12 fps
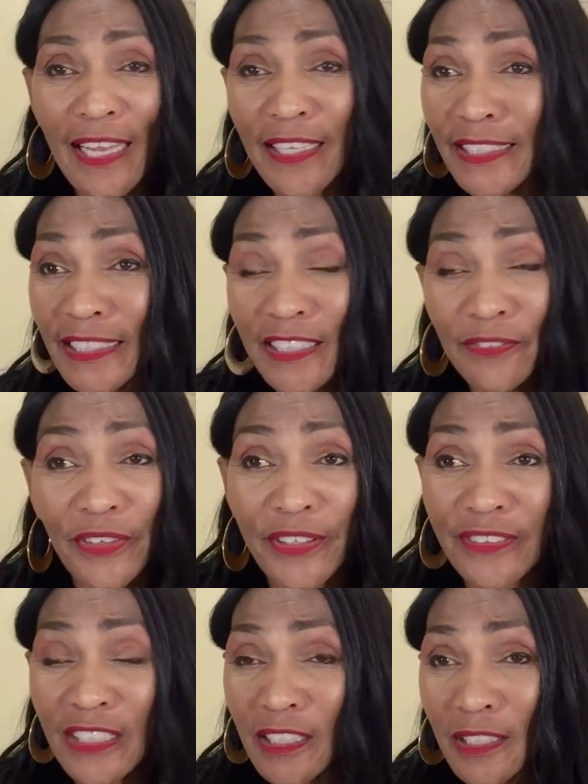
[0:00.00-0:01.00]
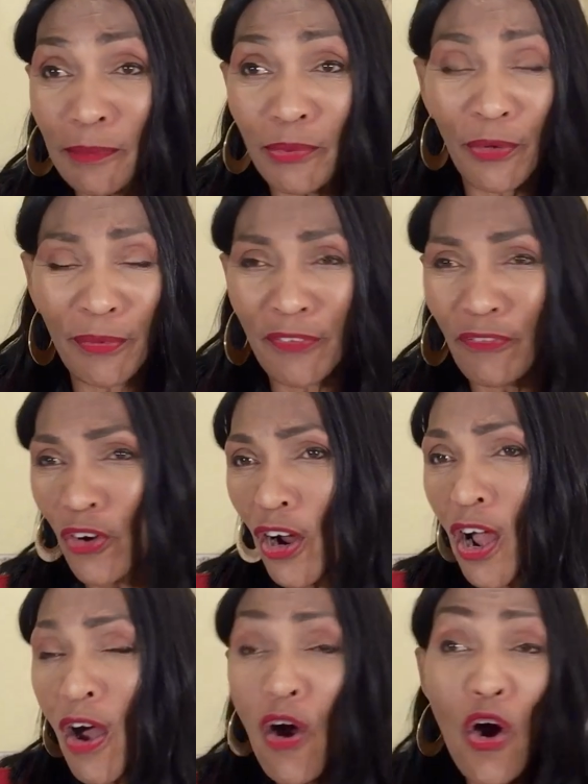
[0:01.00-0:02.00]
I look at this fragrance as appropriate for
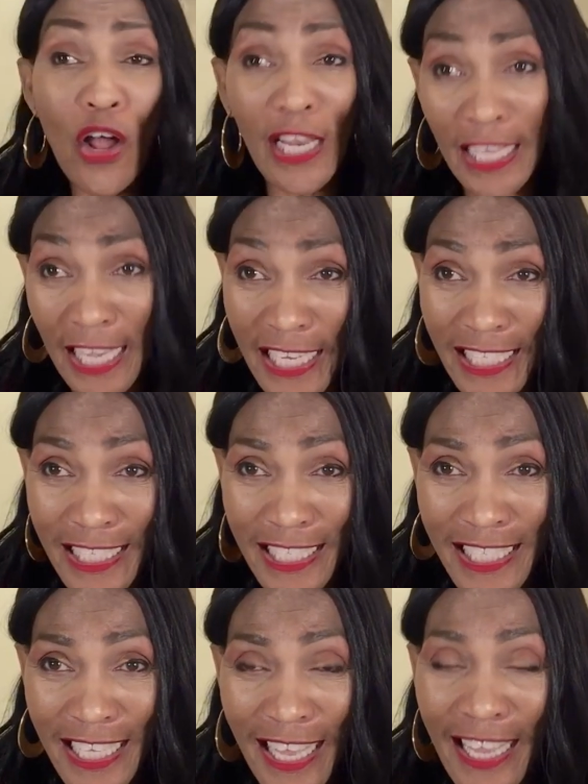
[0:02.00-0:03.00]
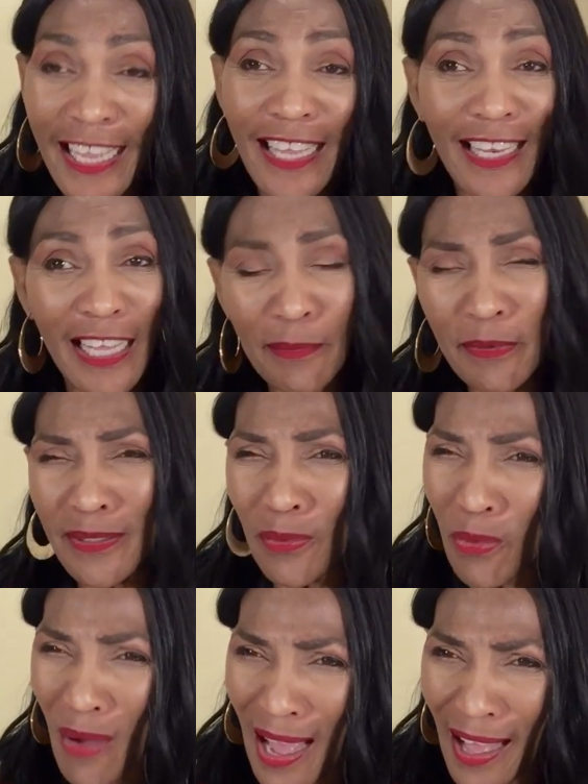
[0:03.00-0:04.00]
all occasions. And a lot of
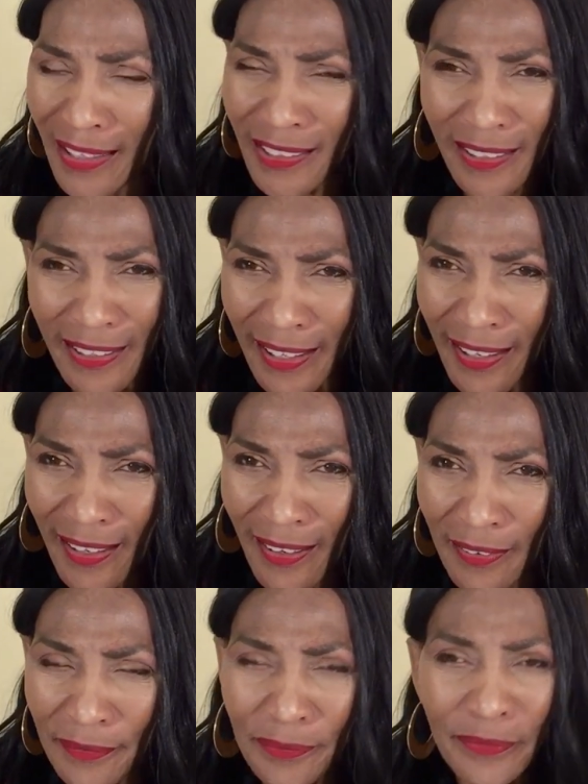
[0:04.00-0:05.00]
people say, why, Chanel?